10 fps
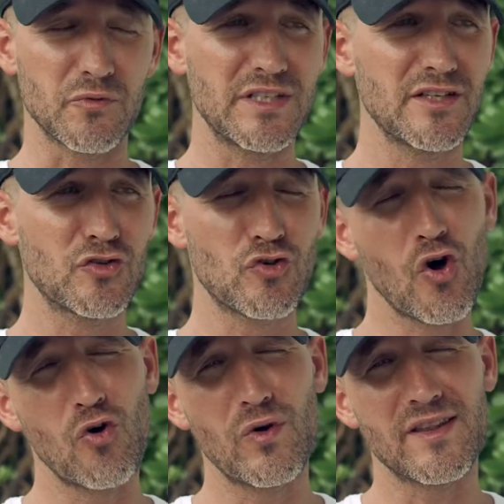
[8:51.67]
We didn't
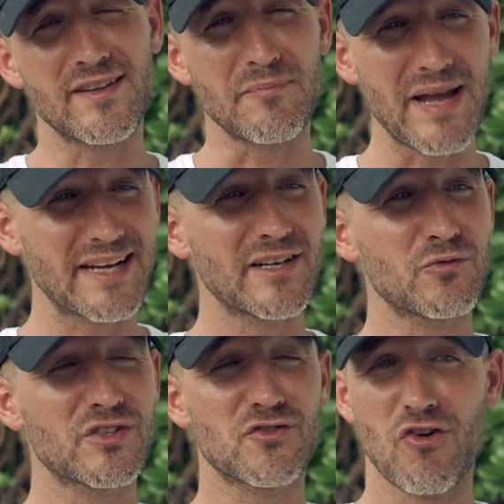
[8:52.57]
know whether the magnet
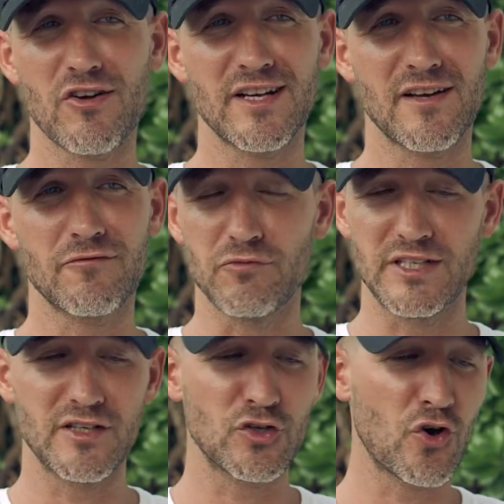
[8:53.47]
was strong enough. We
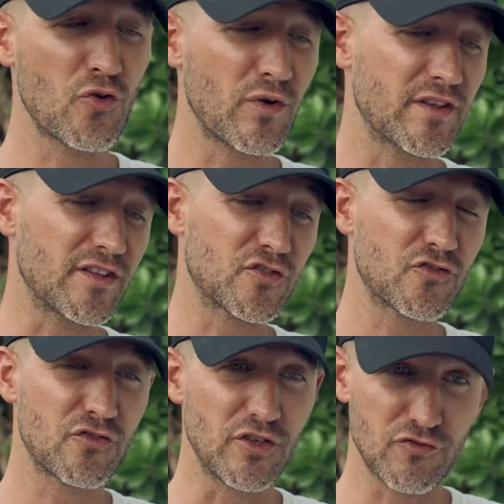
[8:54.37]
didn't know whether the,
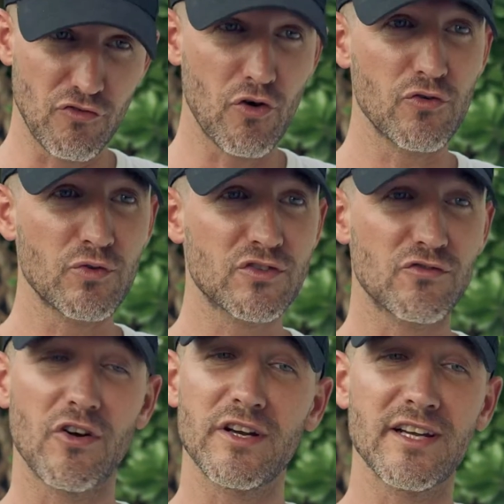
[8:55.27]
the drone was
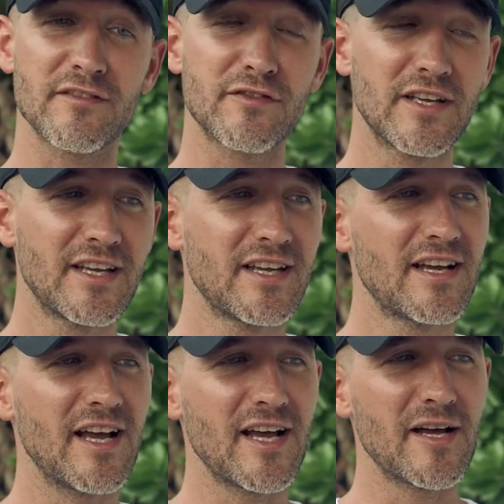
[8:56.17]
strong enough.
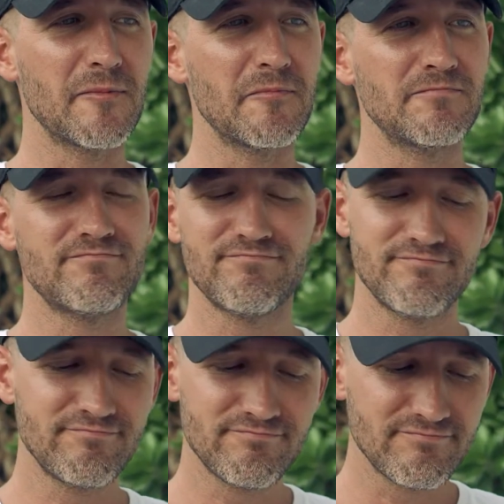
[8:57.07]
Um,
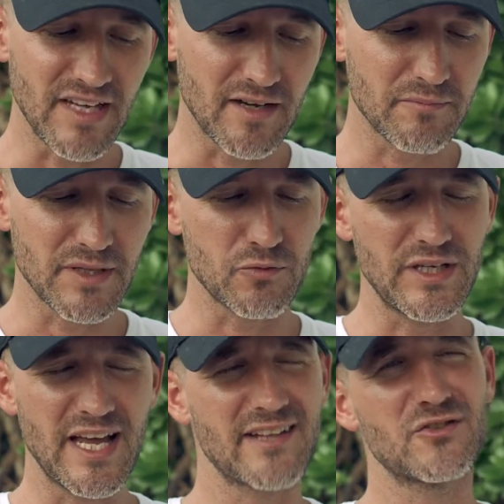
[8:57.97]
yeah, but we
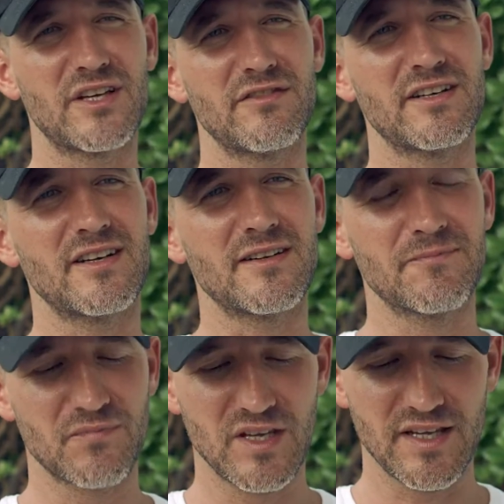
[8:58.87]
had to give it a
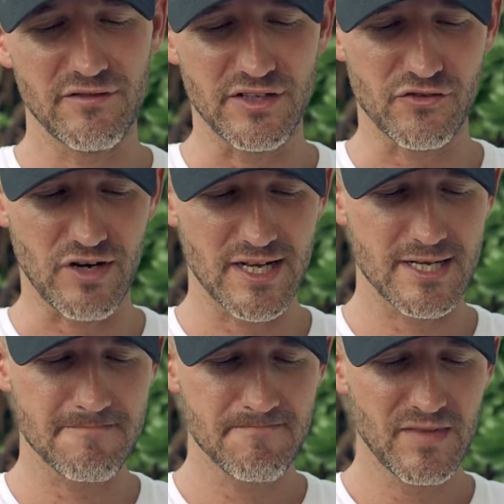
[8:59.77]
give it a
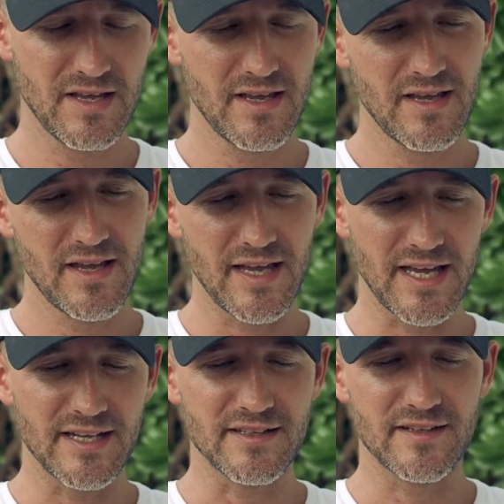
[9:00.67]
try.
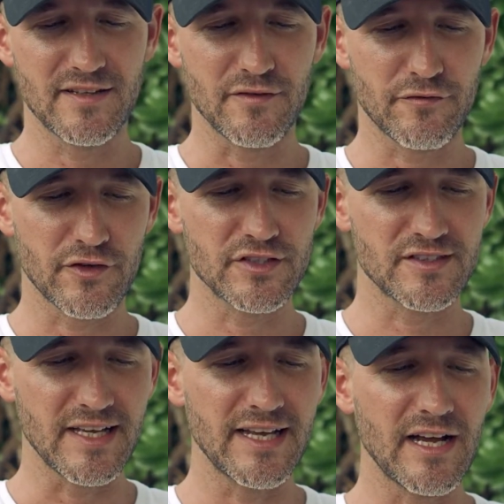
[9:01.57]
And the first
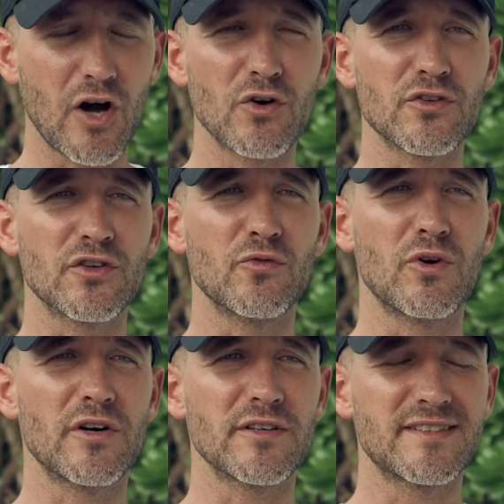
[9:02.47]
day out on the
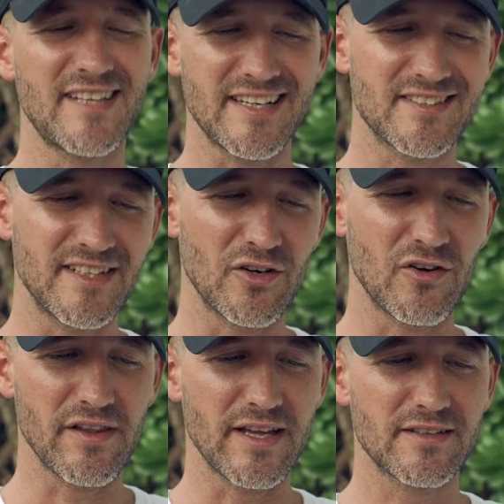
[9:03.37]
water testing
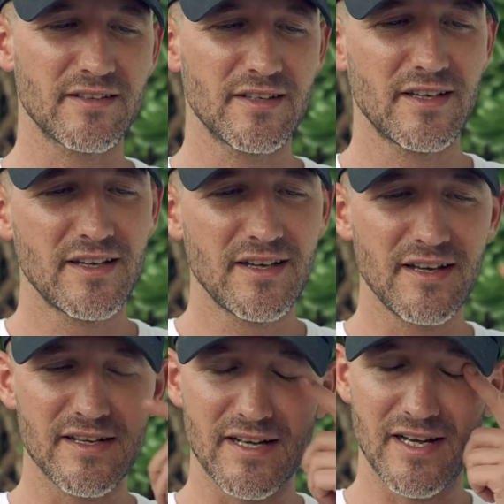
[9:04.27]
that
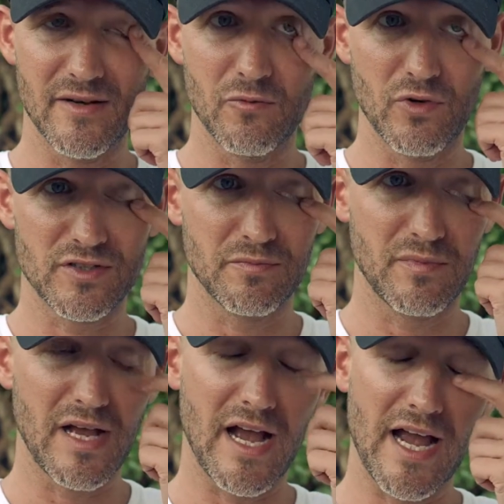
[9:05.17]
um, was,
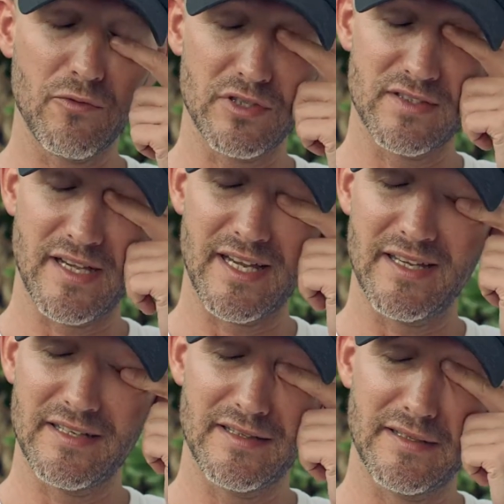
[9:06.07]
I would say,
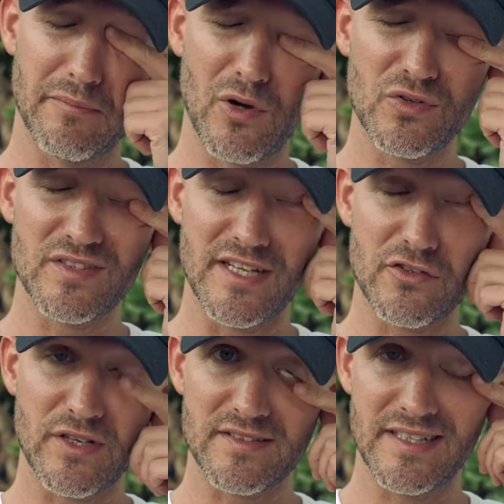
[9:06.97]
the most
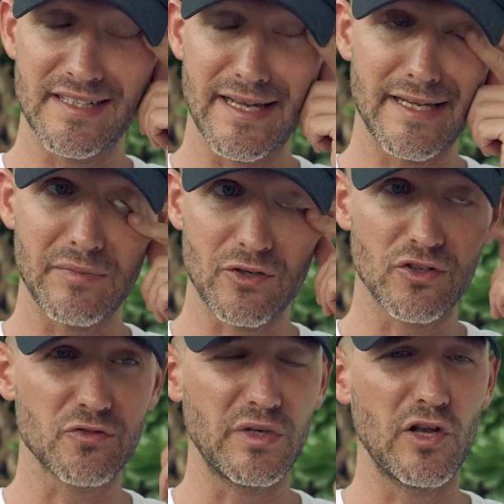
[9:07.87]
interesting day
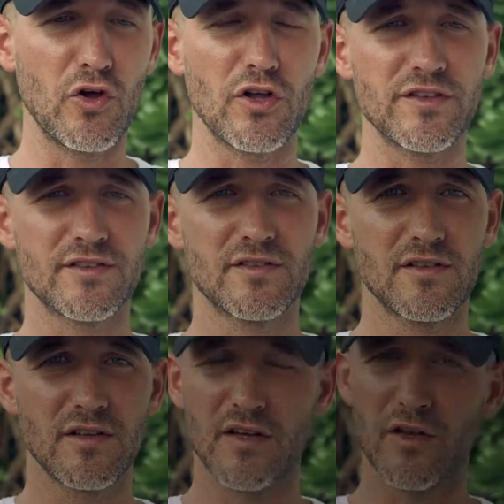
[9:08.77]
because we learned a